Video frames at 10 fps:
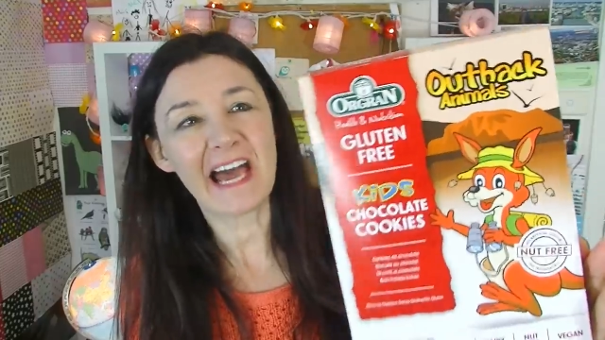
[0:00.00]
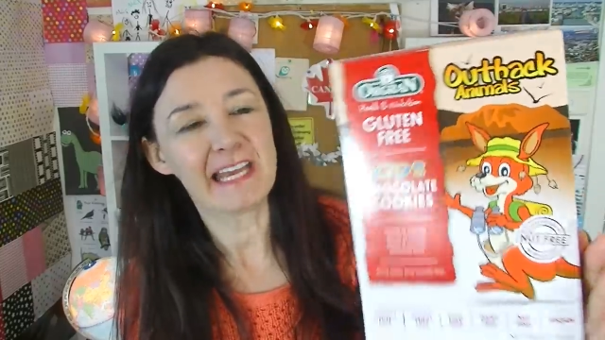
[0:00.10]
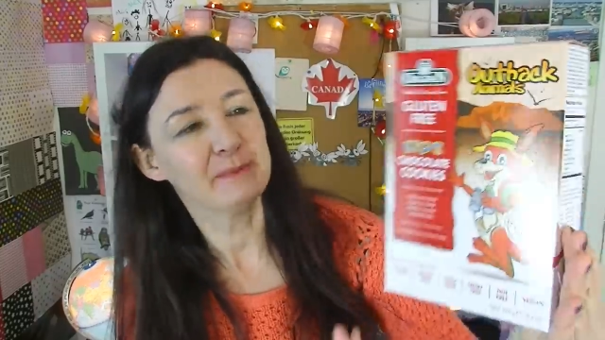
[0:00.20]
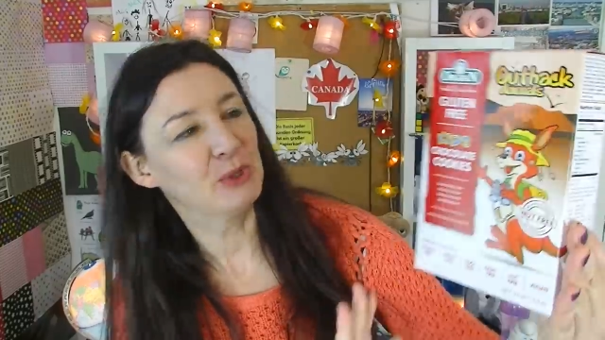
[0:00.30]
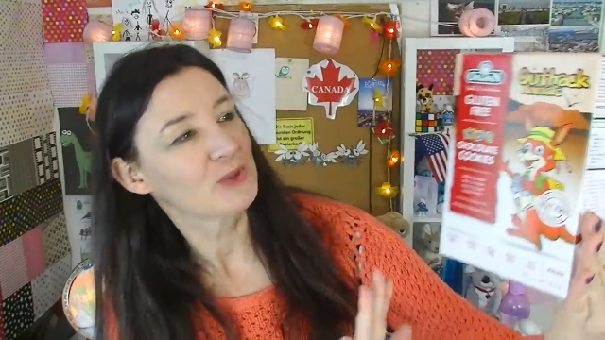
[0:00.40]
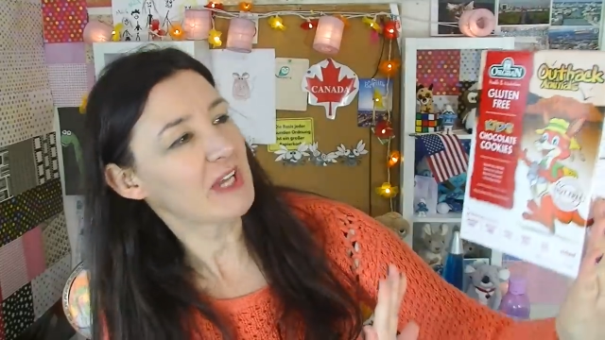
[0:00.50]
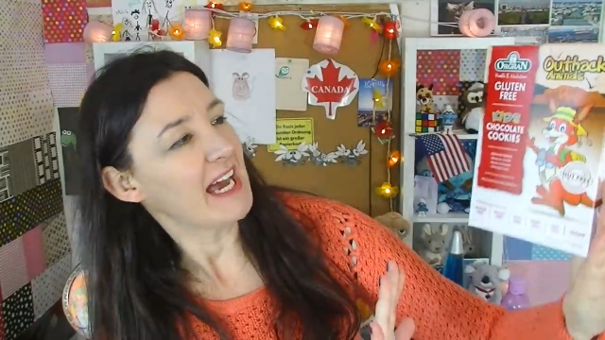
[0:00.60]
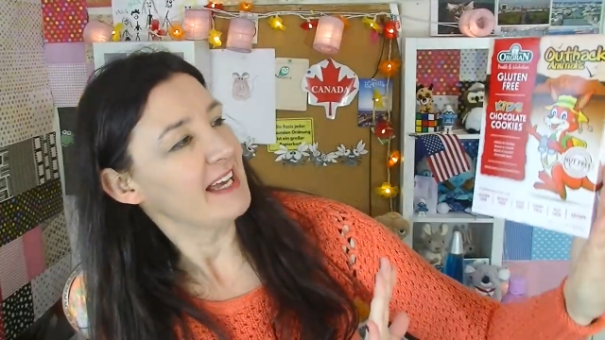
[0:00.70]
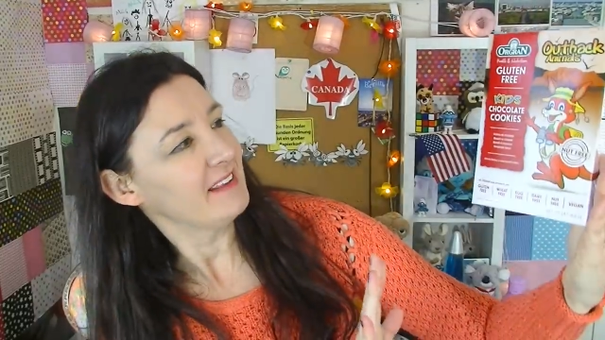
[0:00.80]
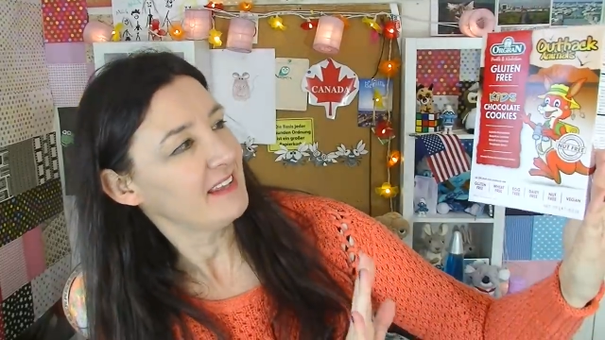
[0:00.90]
Animals
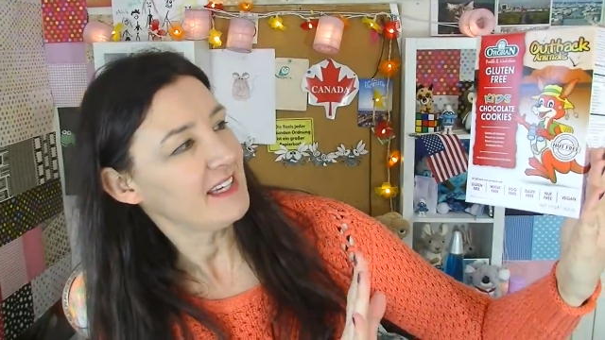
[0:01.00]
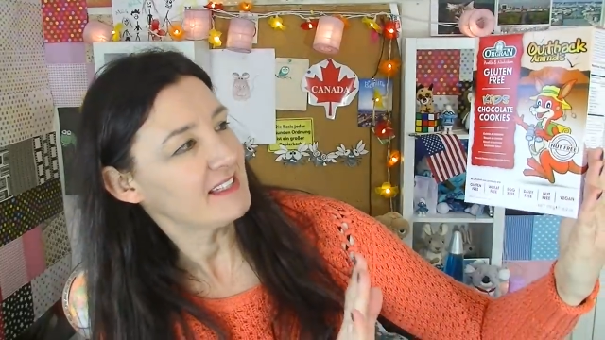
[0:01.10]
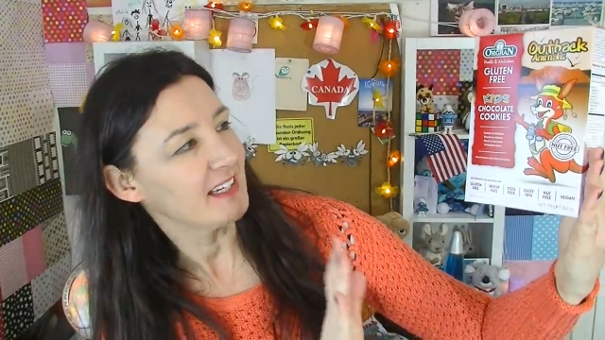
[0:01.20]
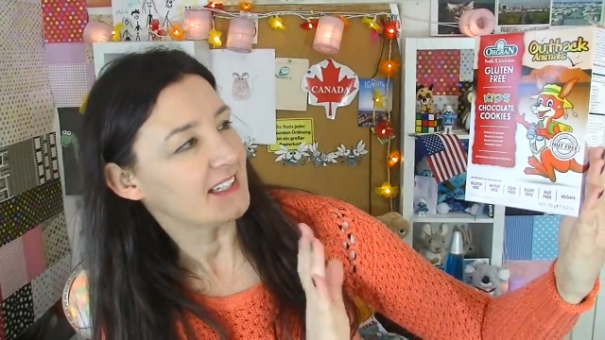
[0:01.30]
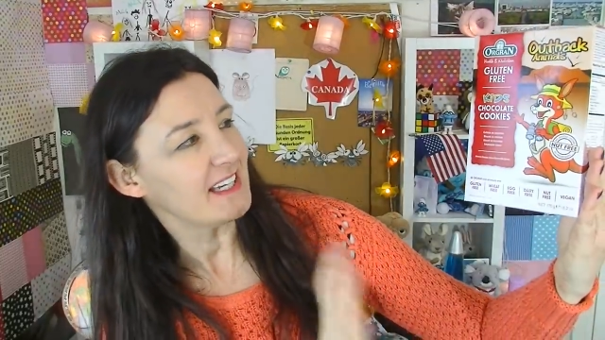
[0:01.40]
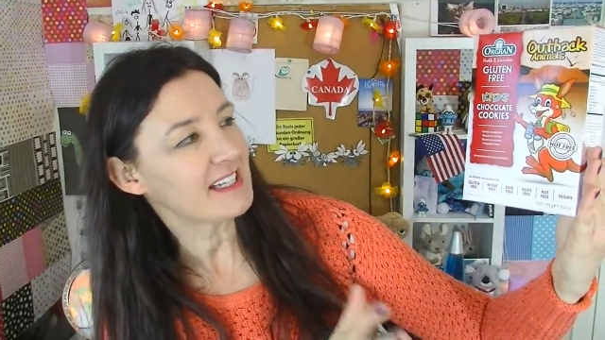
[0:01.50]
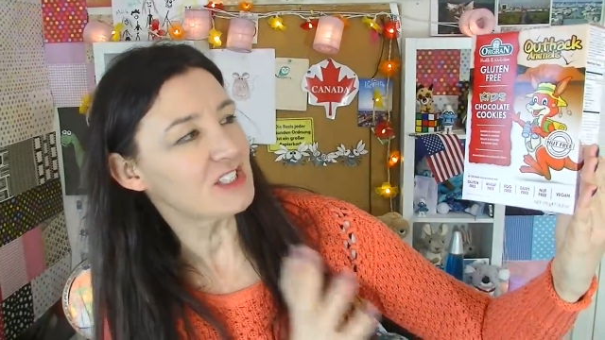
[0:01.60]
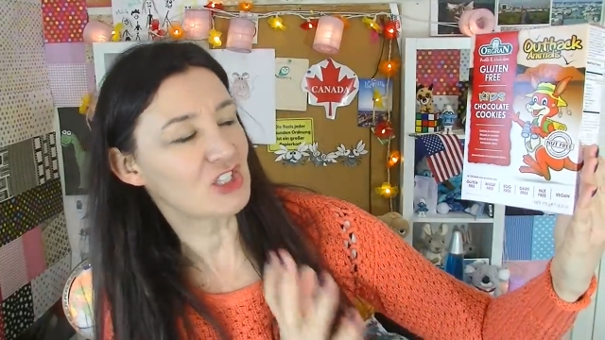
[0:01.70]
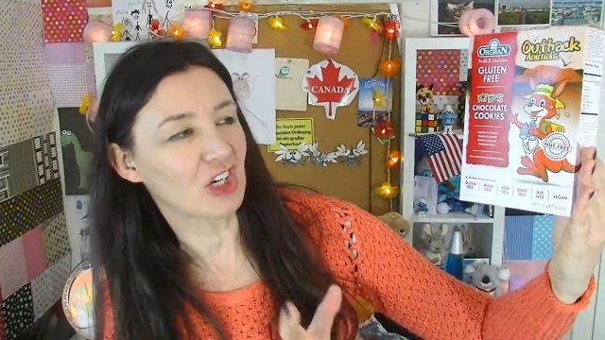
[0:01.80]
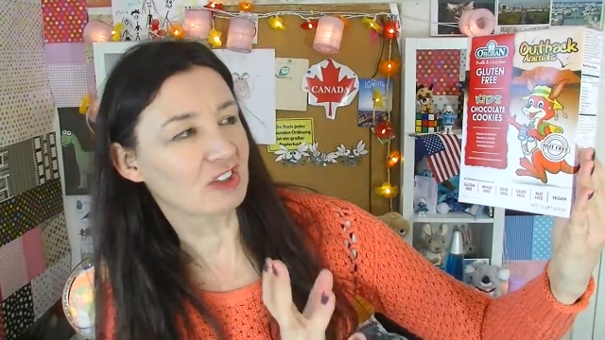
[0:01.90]
and these are kids
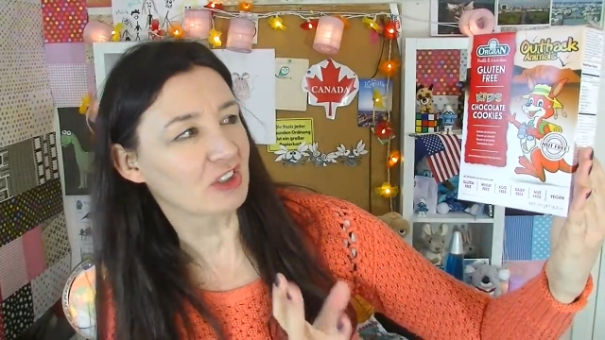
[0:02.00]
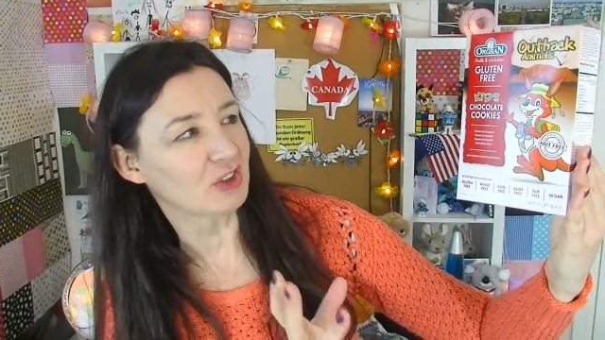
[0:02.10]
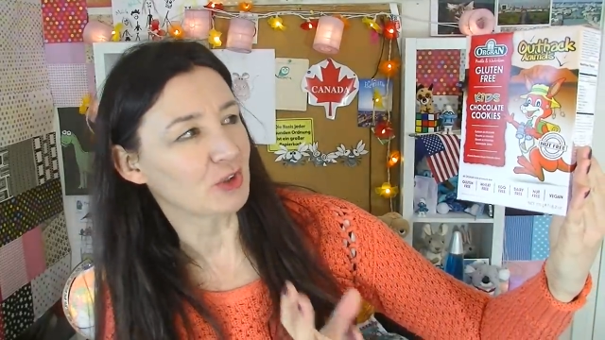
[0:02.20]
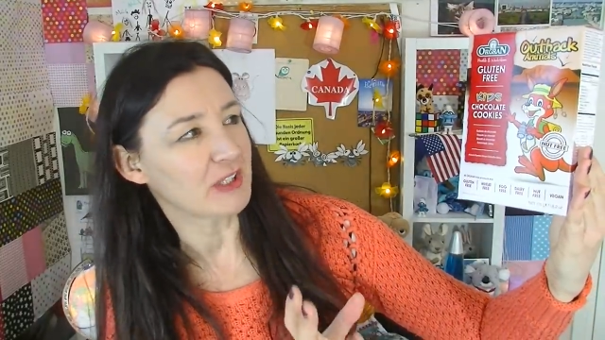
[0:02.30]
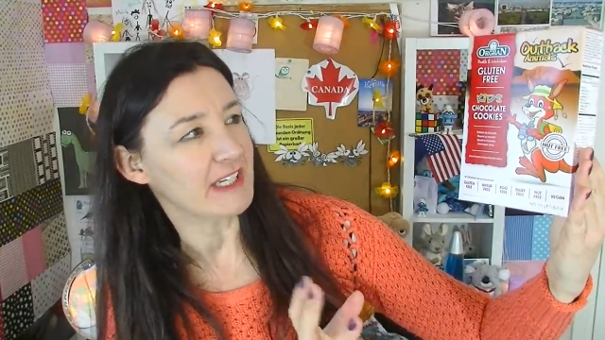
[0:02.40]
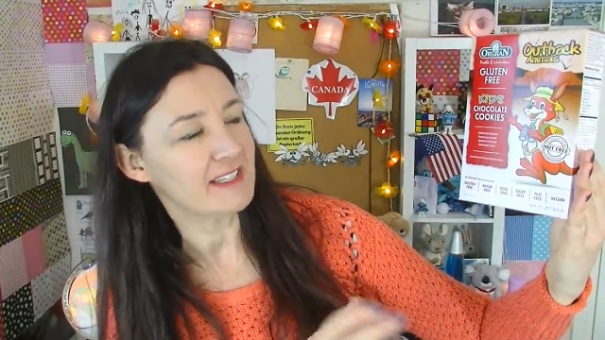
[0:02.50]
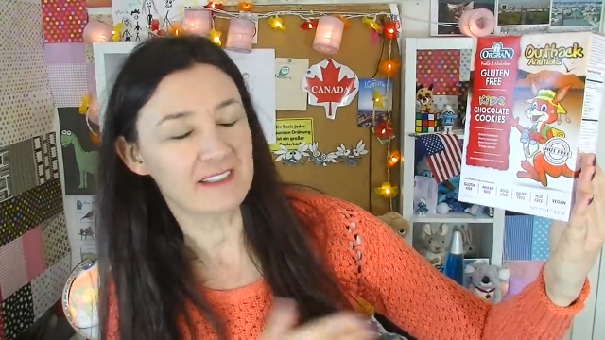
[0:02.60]
chocolate cookies.